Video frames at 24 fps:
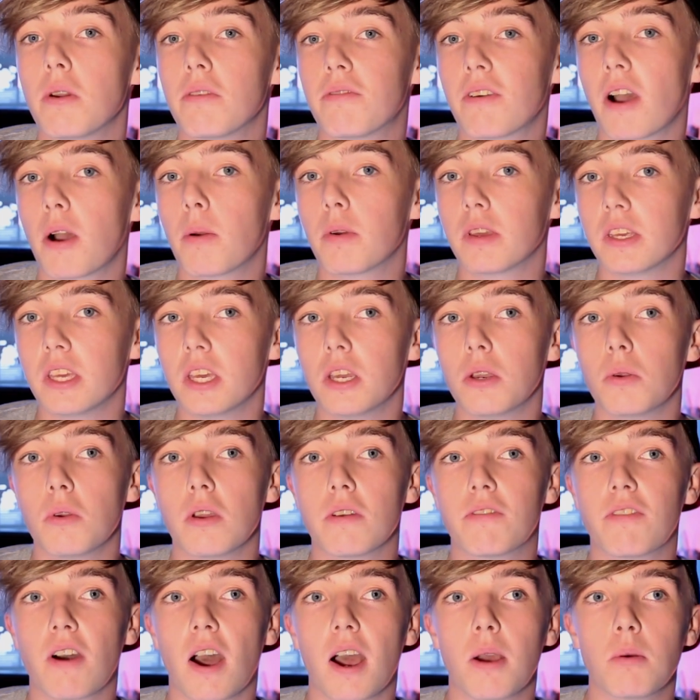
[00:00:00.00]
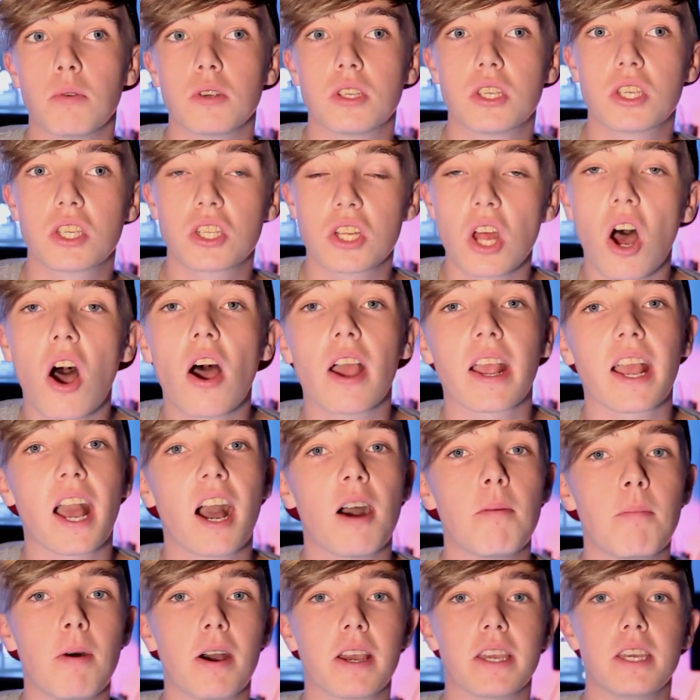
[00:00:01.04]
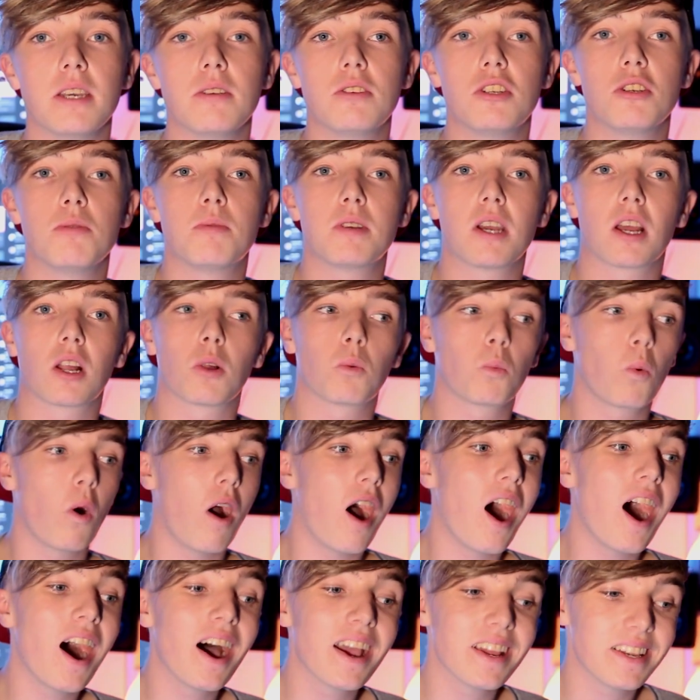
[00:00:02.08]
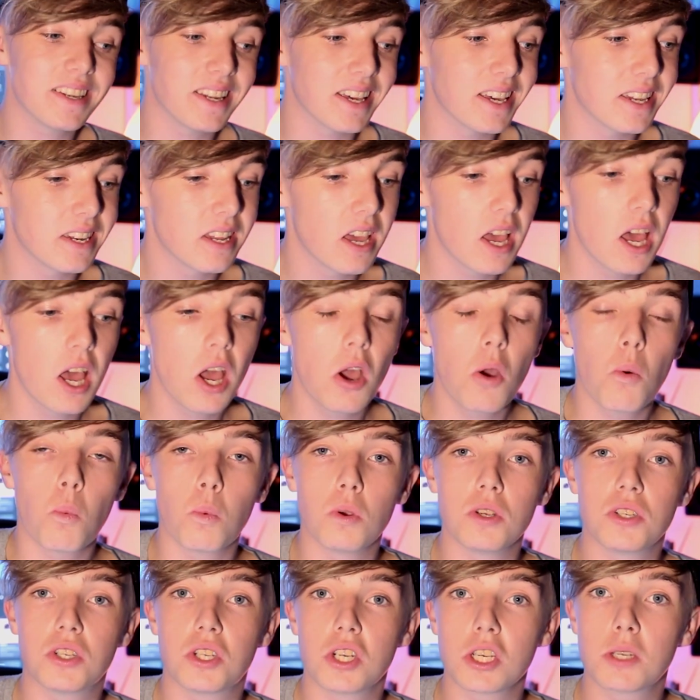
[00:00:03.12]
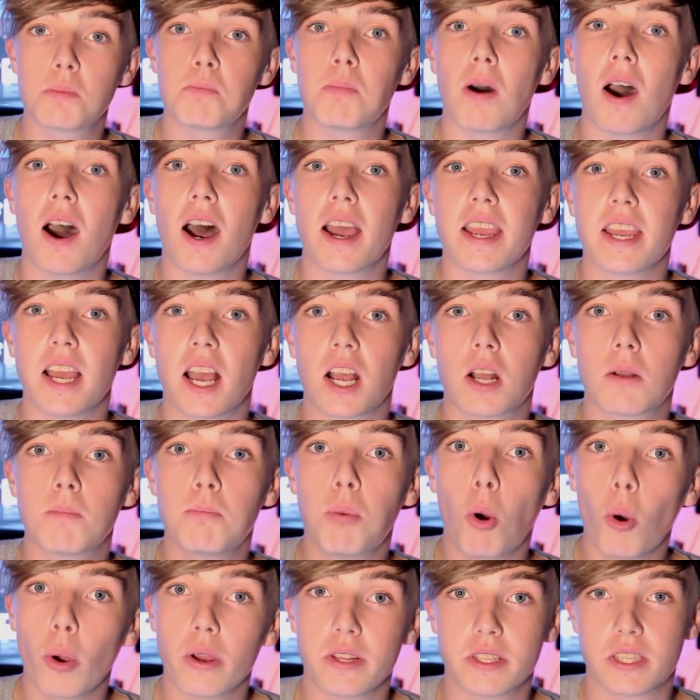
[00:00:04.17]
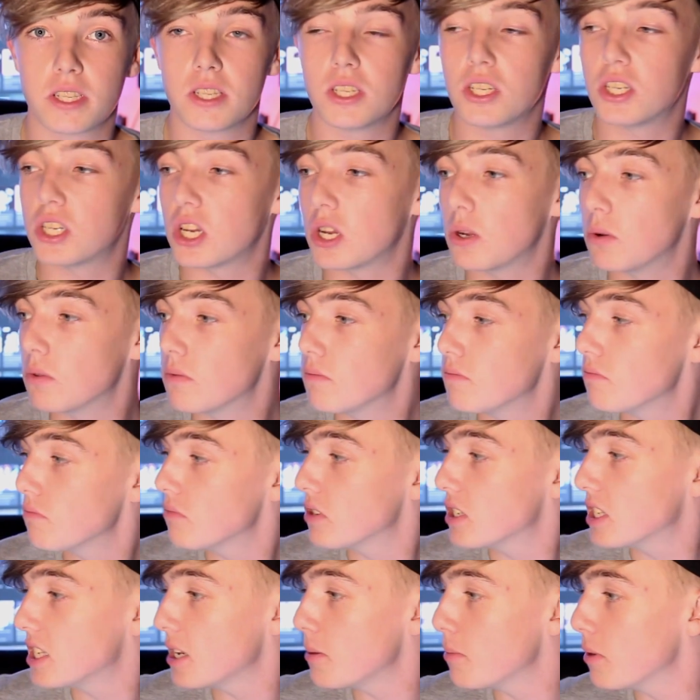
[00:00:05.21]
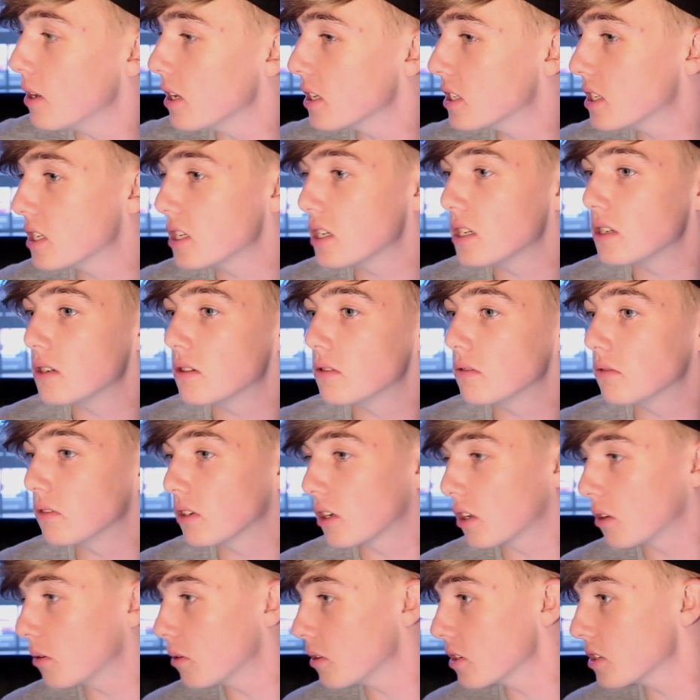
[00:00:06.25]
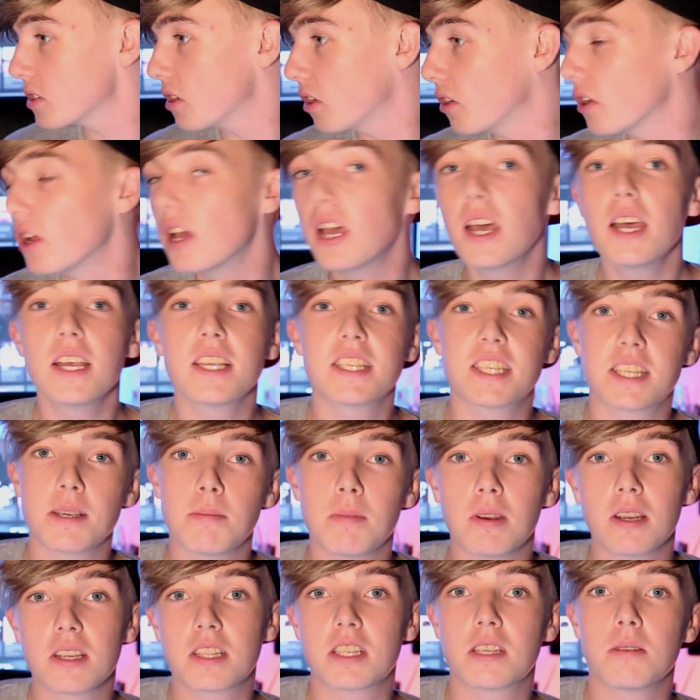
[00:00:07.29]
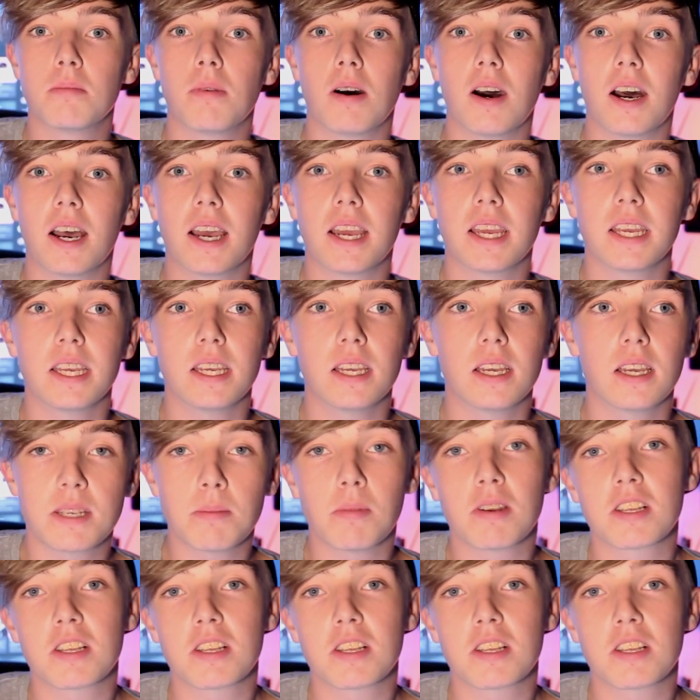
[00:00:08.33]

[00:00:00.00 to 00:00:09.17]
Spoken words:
if I were you, if I was starting out my YouTube channel, what I did was just buy a point and shoot. Similar to, I don't know where it's gone. Similar to my